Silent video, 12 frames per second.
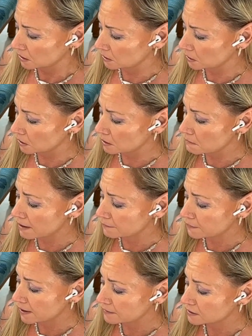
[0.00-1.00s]
you
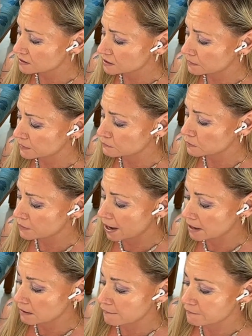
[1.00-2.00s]
might find that something will
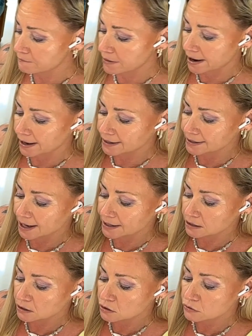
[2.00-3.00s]
pay off by
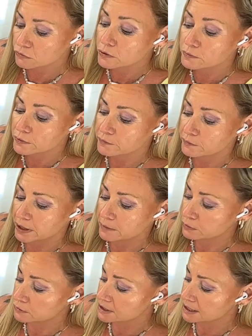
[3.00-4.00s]
getting a group of
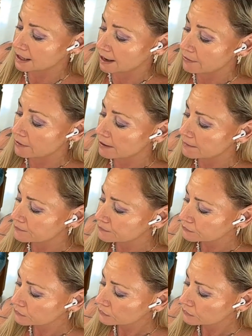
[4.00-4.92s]
people together.